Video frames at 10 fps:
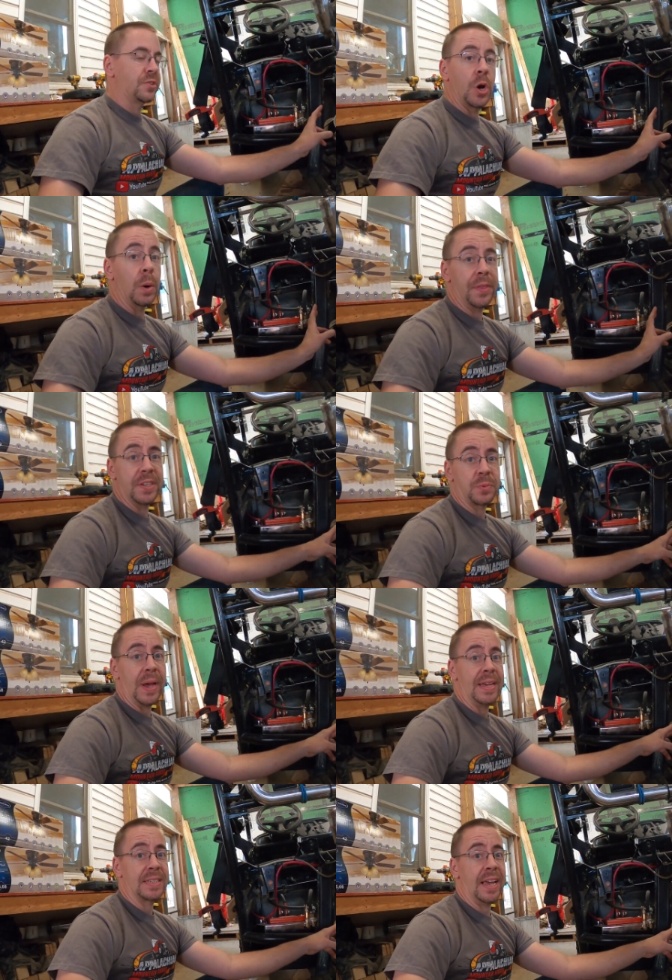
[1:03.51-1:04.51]
So with this
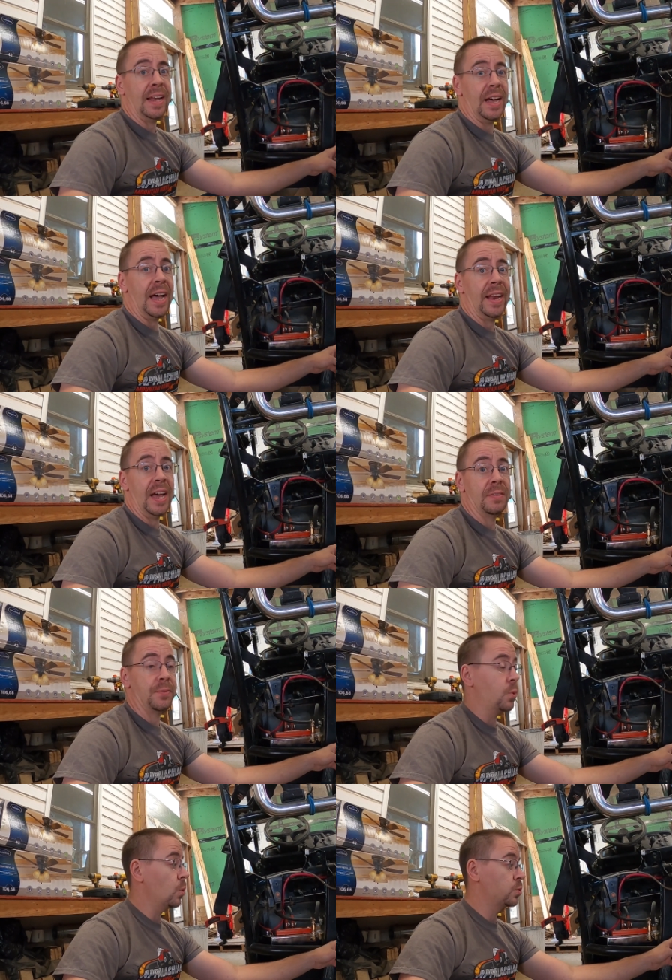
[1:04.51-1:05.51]
wastegate, I'd
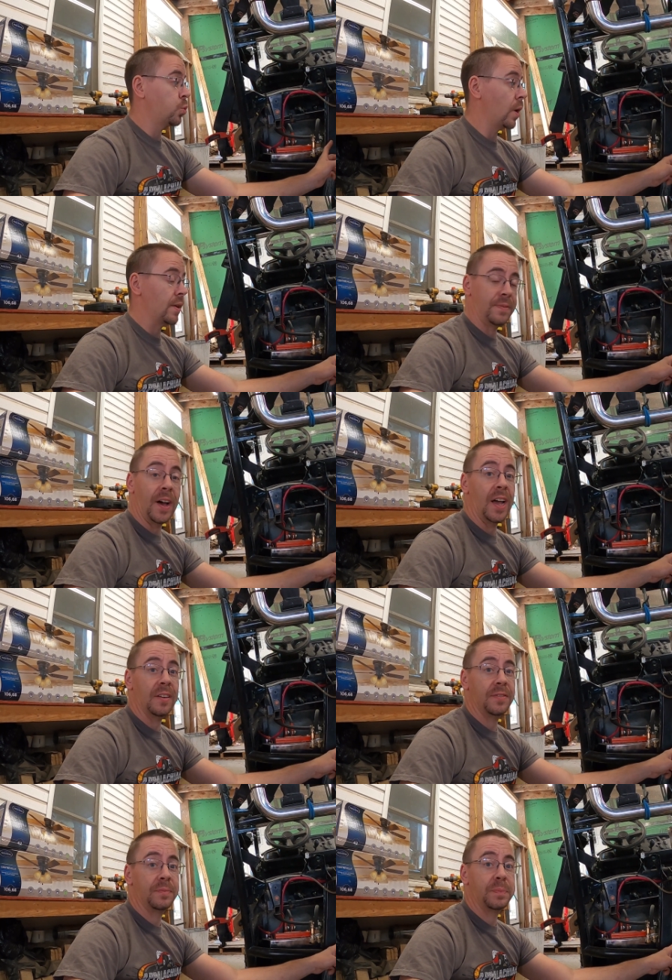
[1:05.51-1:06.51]
have full
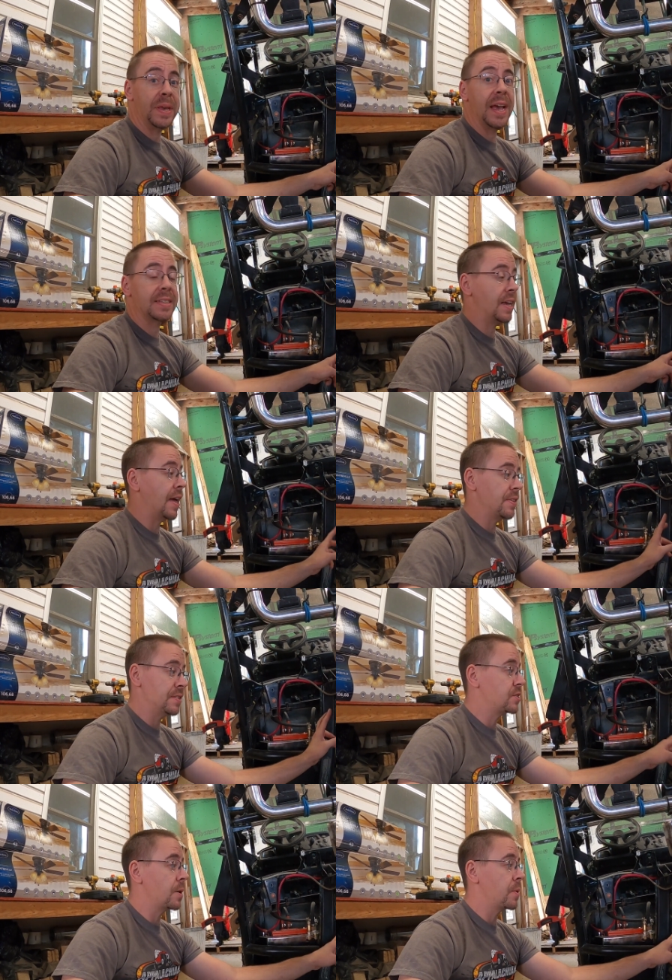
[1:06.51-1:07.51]
25 PSI that
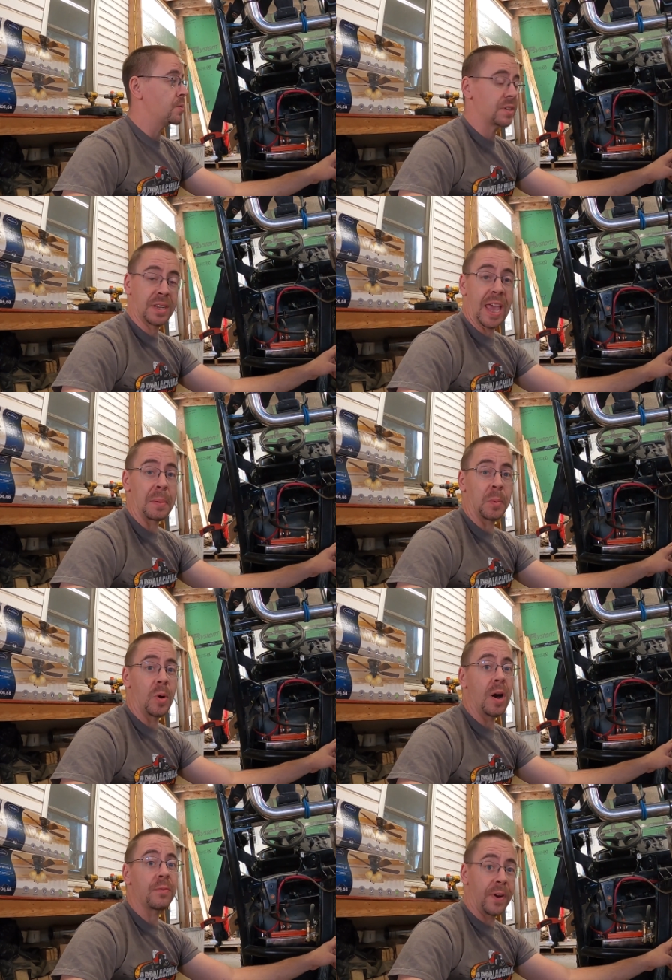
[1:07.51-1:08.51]
this turbo is
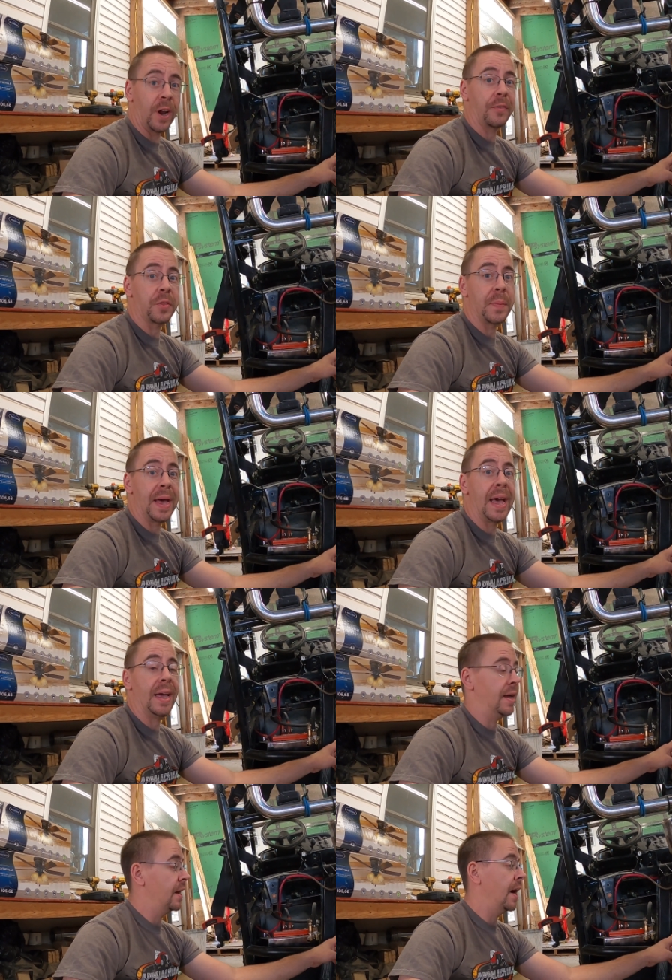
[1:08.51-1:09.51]
capable of right off the
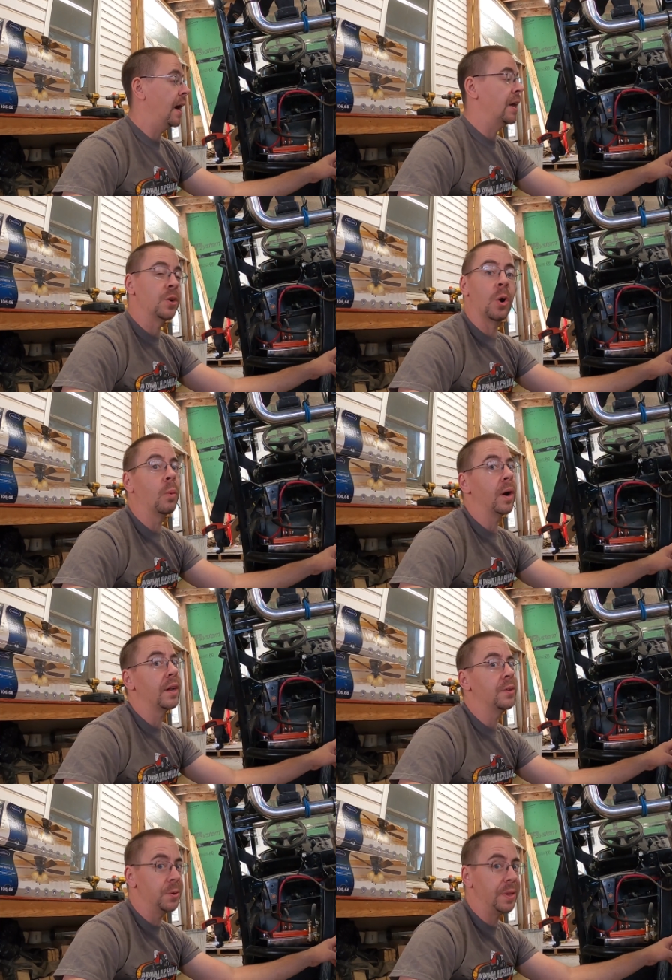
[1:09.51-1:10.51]
bat, and I don't
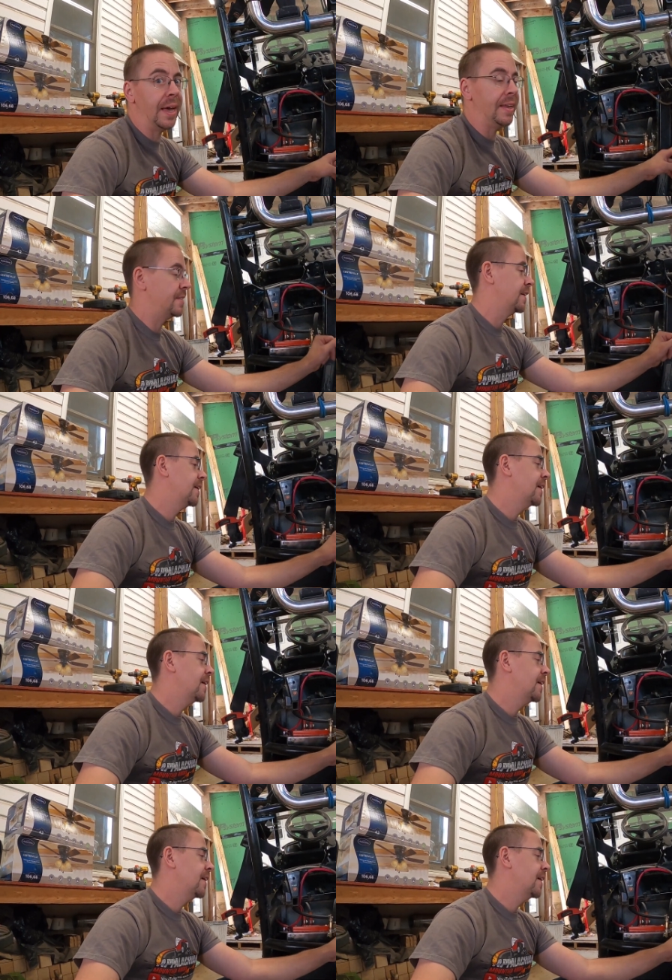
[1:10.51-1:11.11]
want to do that.